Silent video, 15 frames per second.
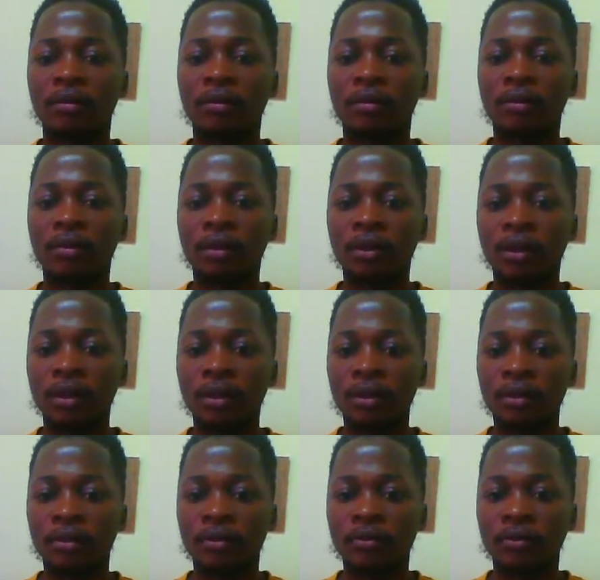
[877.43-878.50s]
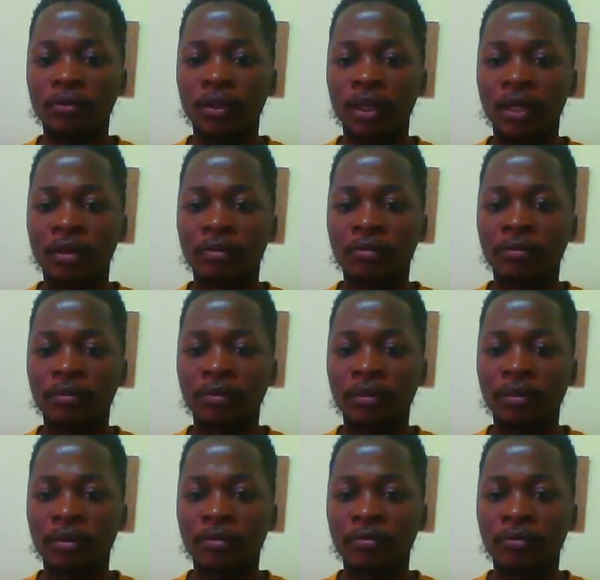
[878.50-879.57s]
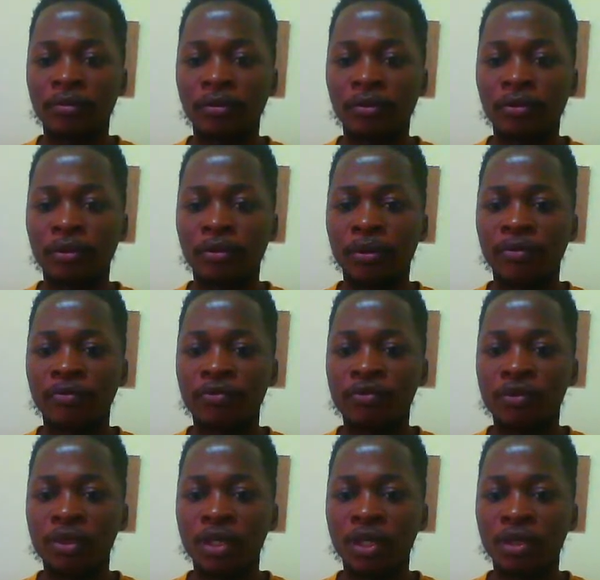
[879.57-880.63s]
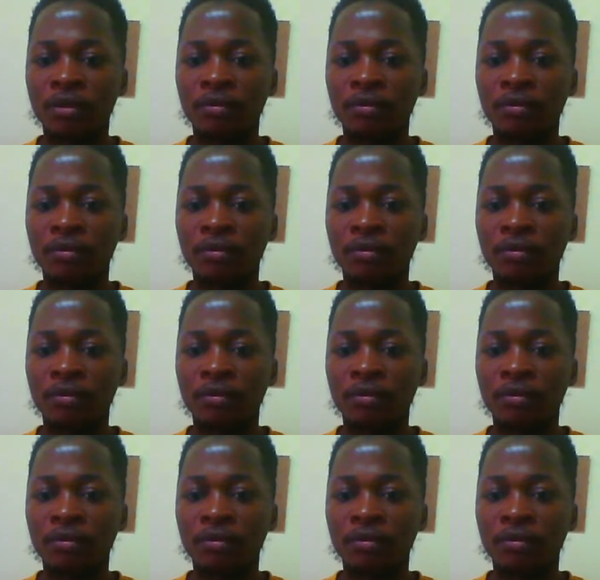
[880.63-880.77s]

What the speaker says: Okay, so that few group of tree here.